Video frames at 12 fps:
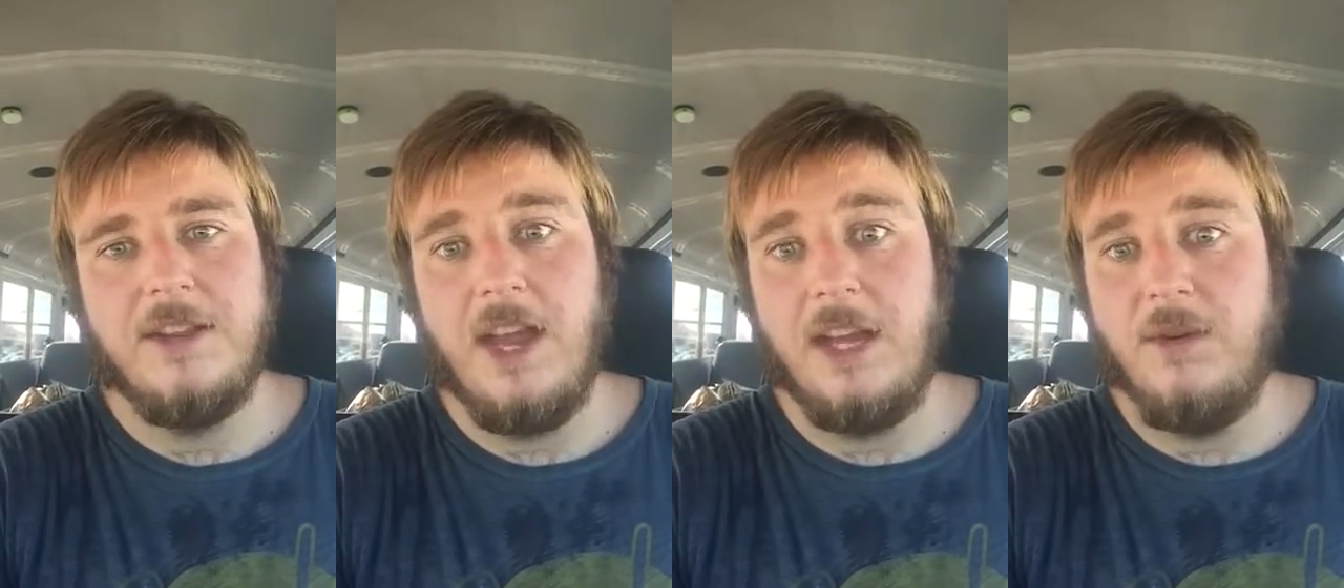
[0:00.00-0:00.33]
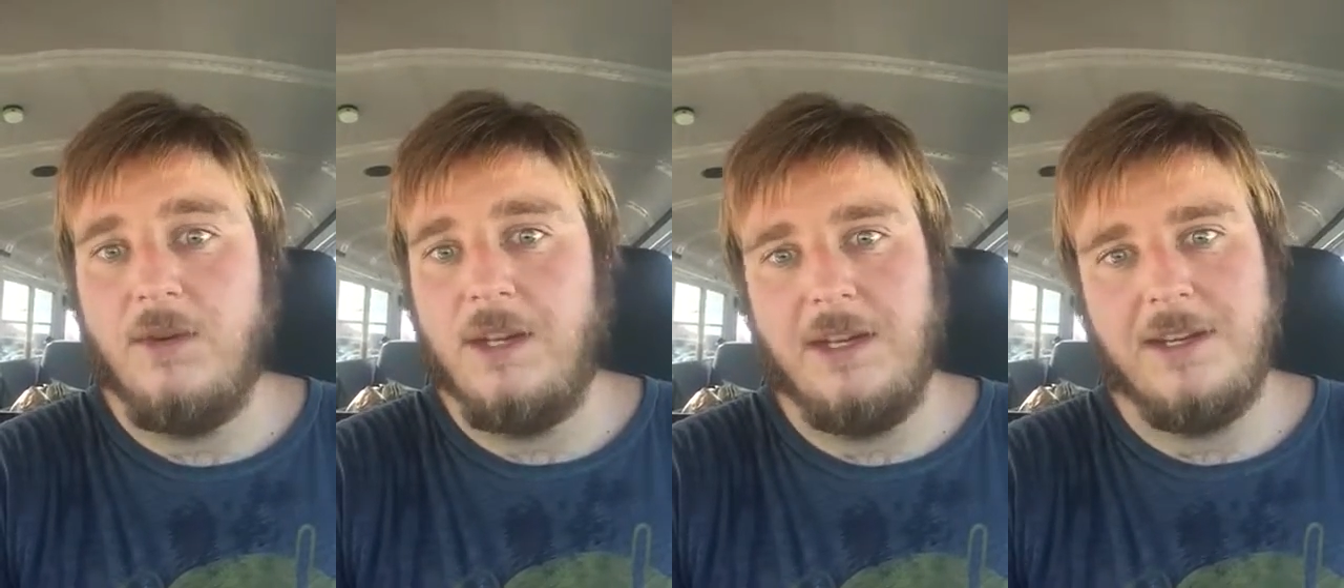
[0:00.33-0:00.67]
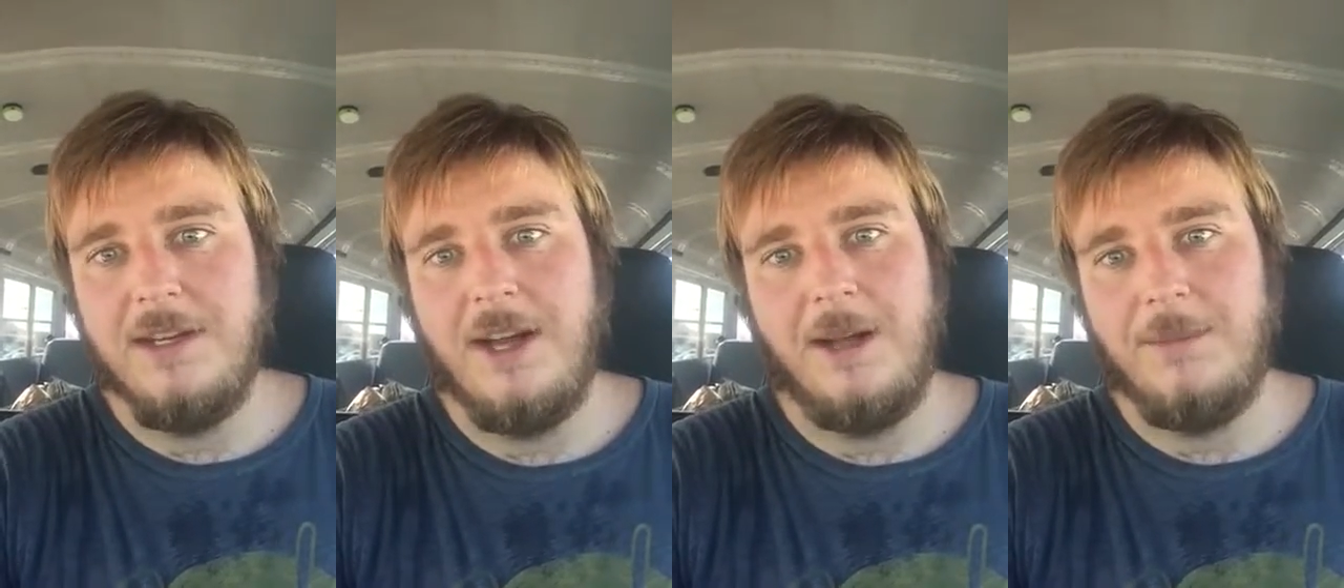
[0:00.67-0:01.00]
that you need
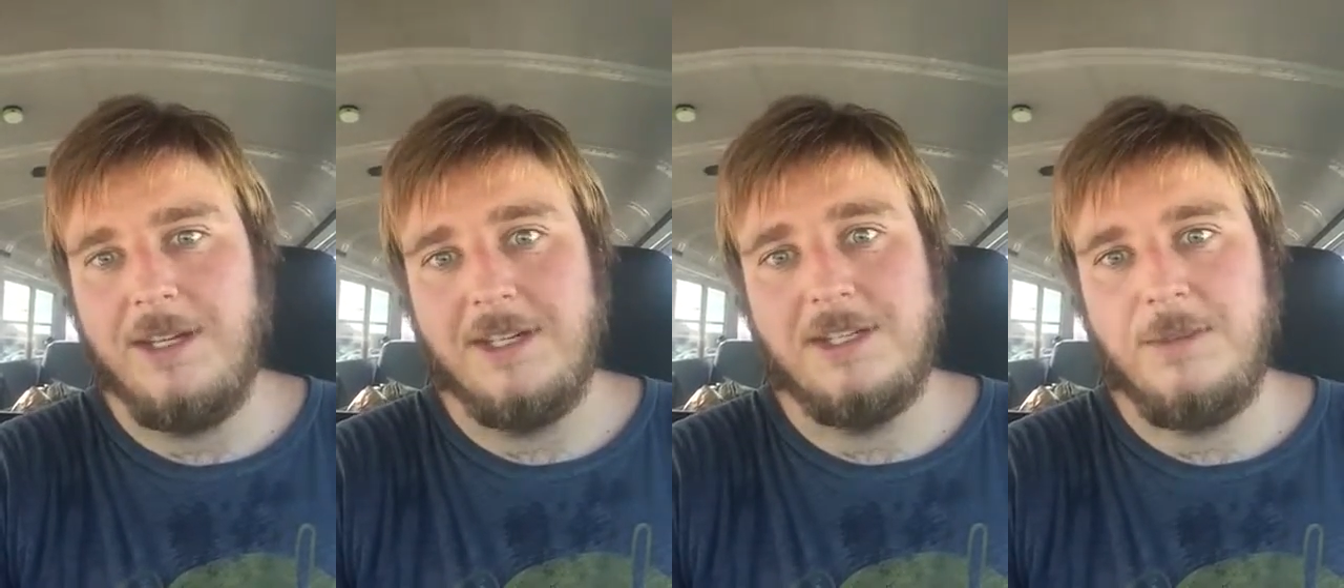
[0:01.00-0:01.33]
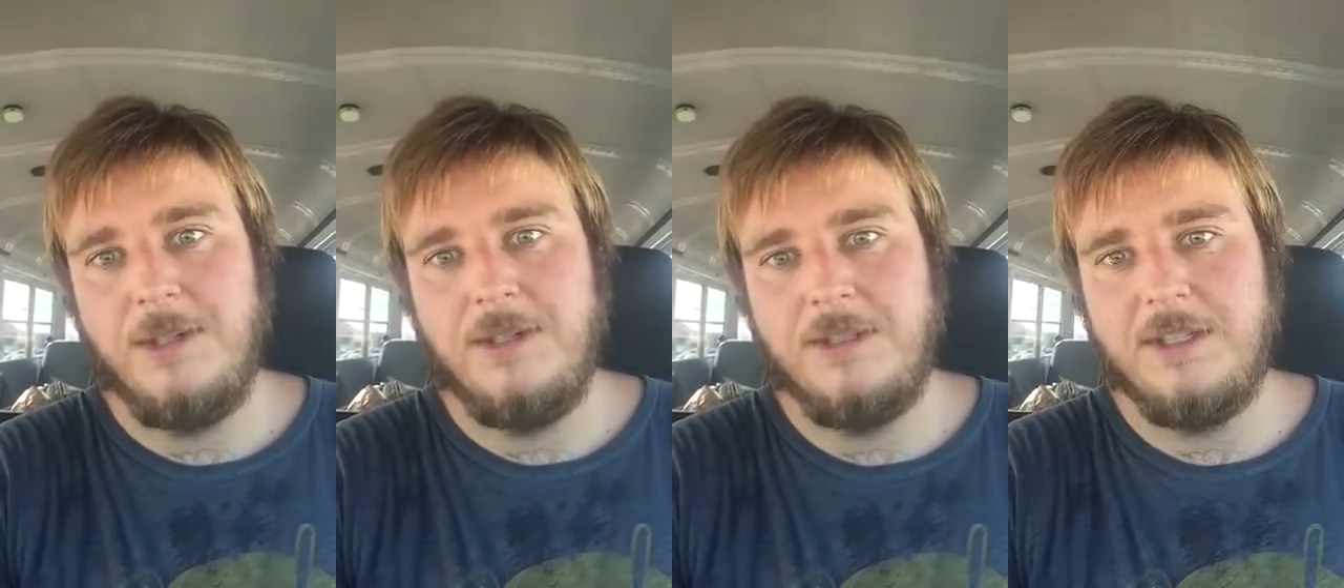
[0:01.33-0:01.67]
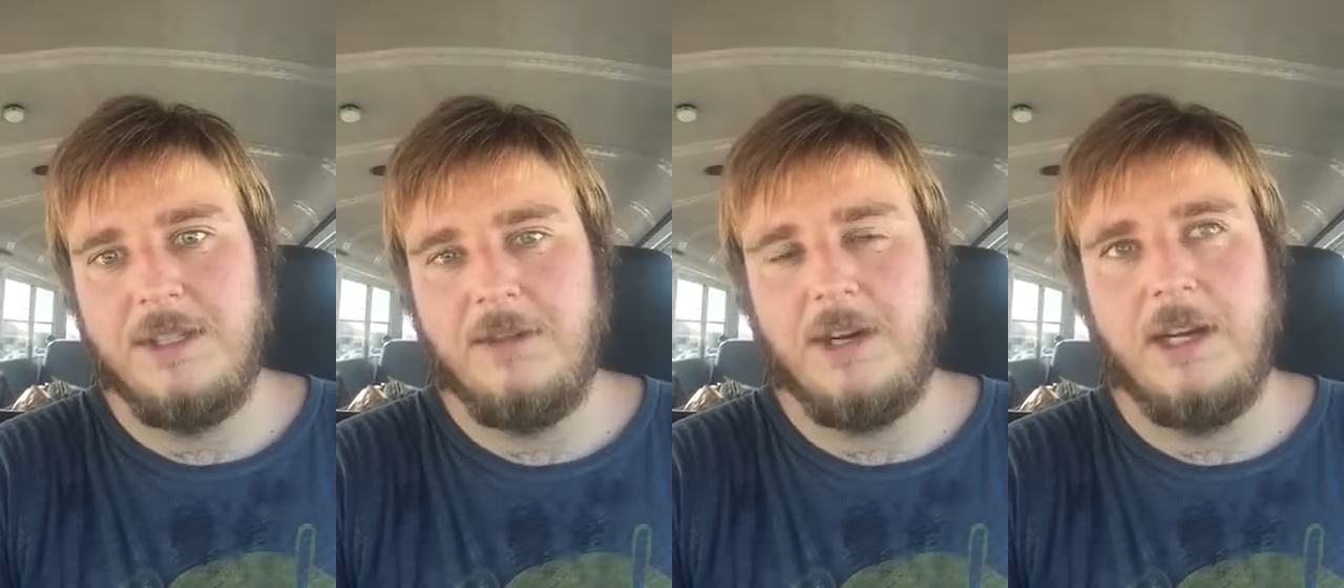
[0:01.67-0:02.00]
to not be
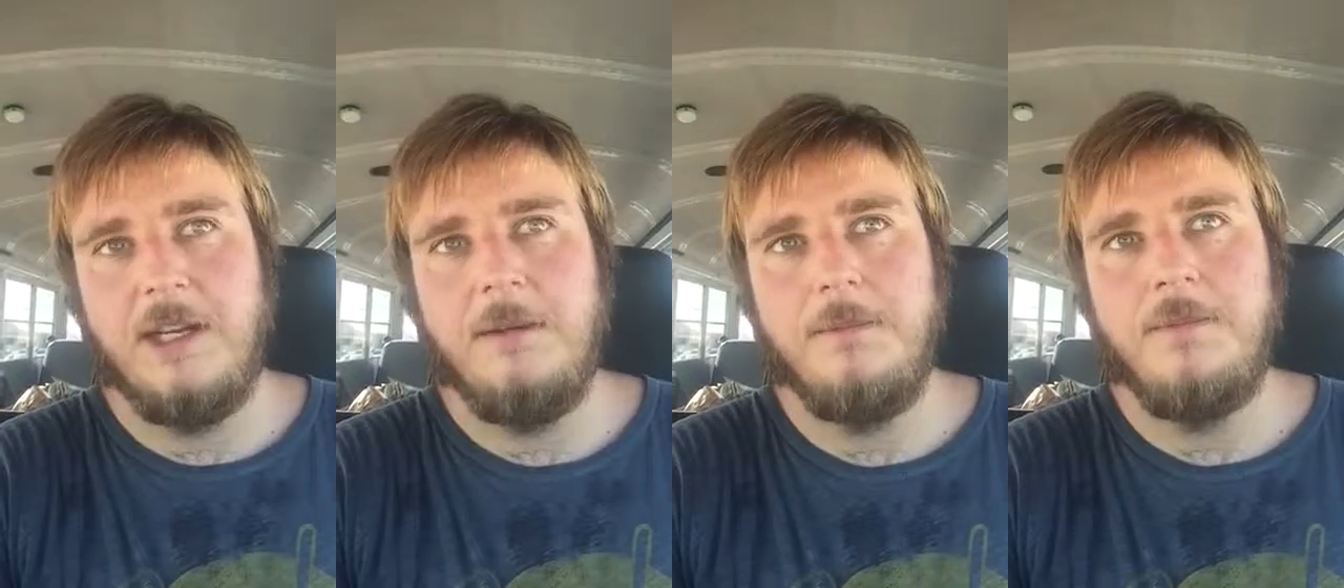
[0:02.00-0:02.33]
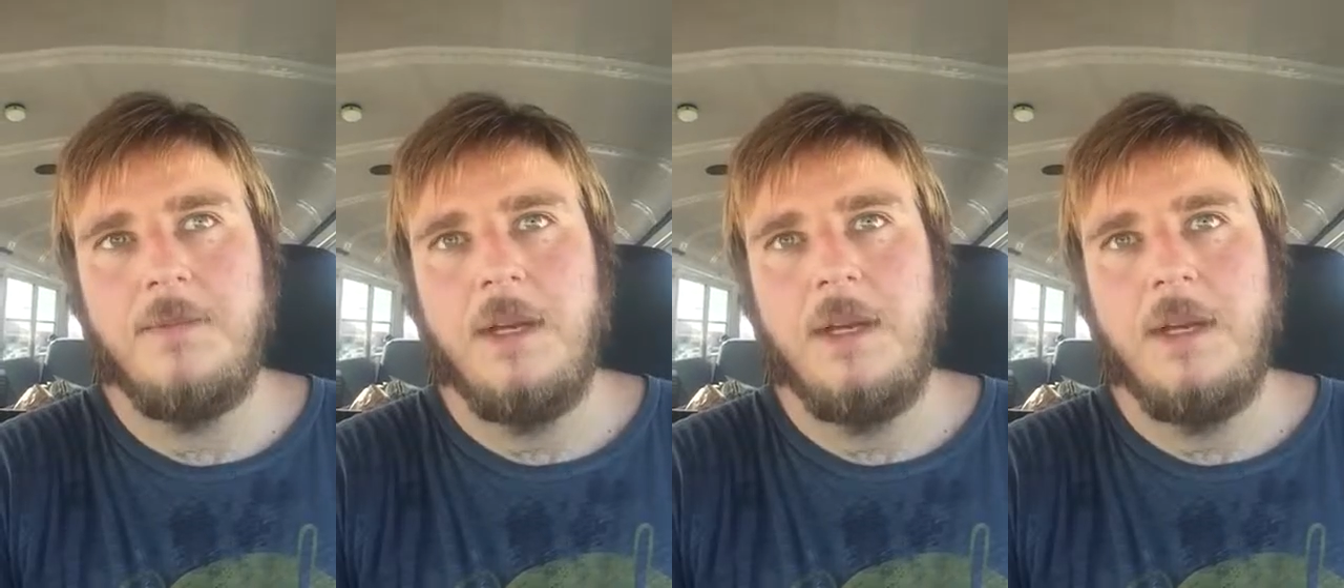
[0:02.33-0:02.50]
experiencing, right?